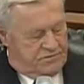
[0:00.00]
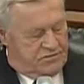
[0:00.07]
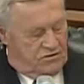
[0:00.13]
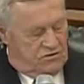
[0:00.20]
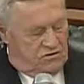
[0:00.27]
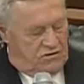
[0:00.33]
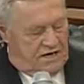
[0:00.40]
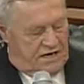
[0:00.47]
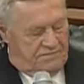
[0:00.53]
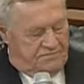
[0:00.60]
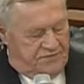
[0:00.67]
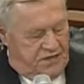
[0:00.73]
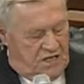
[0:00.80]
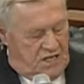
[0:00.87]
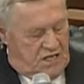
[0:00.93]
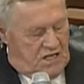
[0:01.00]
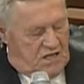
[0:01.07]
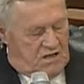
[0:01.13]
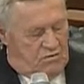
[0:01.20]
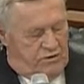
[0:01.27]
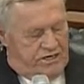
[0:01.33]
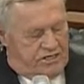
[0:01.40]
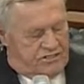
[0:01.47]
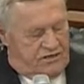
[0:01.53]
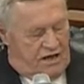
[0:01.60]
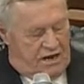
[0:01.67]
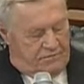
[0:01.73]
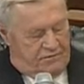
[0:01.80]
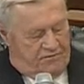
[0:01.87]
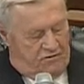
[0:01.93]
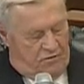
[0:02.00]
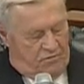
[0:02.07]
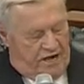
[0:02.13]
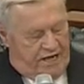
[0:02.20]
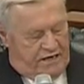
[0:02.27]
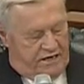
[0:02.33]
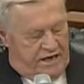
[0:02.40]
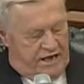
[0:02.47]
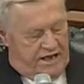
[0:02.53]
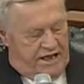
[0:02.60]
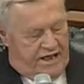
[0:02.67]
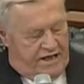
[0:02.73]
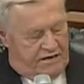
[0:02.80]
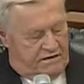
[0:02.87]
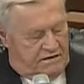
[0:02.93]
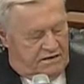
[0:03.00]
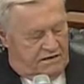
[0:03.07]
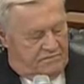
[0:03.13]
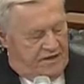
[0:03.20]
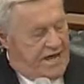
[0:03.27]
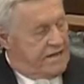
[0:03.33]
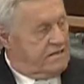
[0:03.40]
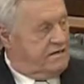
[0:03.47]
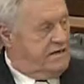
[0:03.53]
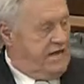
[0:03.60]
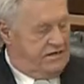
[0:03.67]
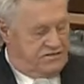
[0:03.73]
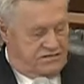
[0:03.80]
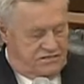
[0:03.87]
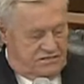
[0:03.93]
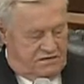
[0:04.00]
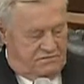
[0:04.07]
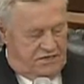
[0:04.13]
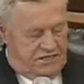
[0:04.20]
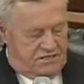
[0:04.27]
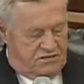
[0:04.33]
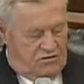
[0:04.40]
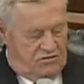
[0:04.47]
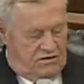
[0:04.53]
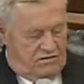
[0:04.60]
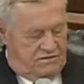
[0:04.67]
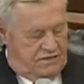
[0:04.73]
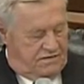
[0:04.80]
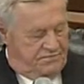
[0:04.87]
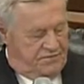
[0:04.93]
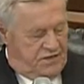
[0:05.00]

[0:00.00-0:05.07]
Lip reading: So we just thought before Mike and I head back to Texas and Minnesota that